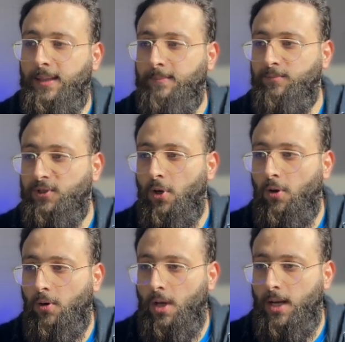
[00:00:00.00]
So
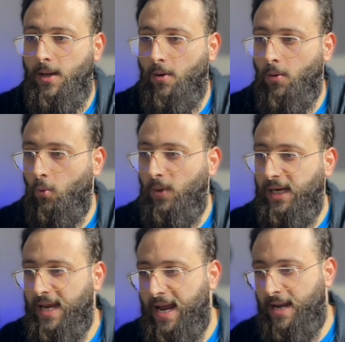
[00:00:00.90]
we
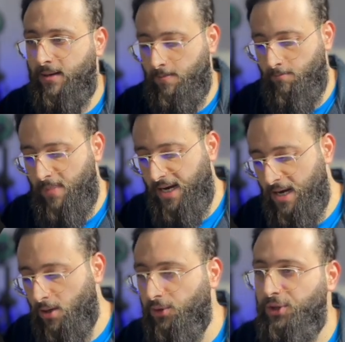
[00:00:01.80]
can make a
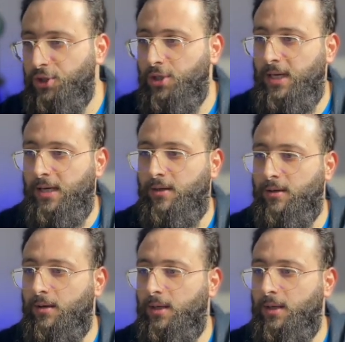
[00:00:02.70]
condition here,